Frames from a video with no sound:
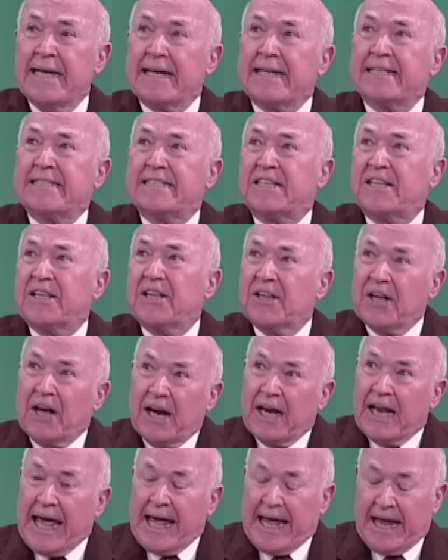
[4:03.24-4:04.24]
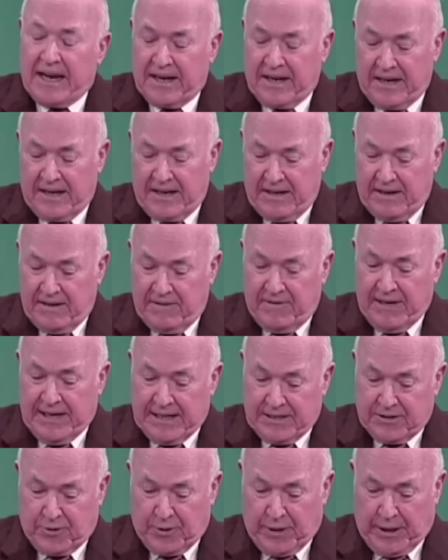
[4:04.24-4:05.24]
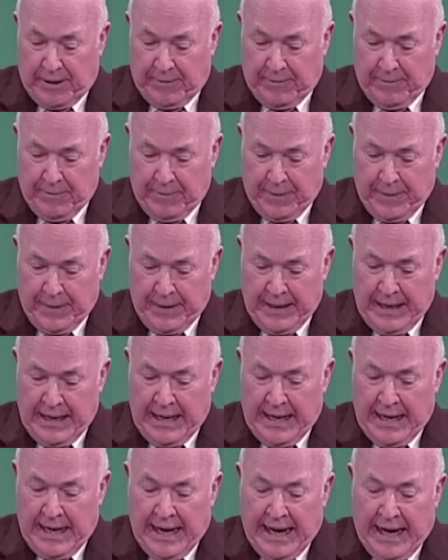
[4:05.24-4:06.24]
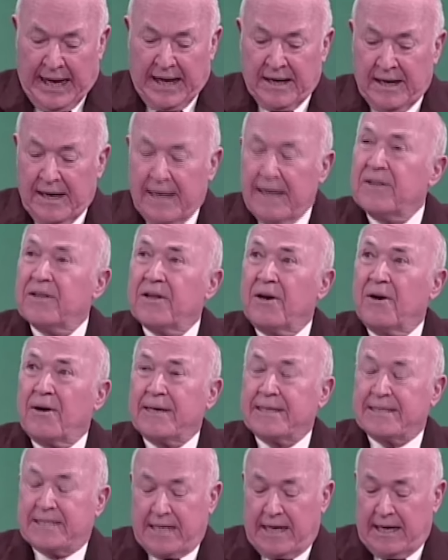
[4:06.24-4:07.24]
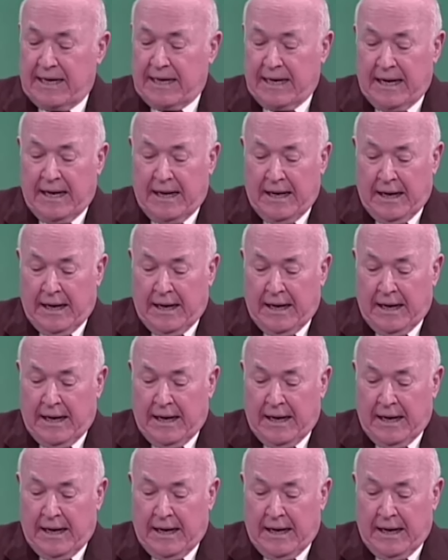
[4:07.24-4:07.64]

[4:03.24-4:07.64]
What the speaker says: It is the land of Israel. And the Lord said,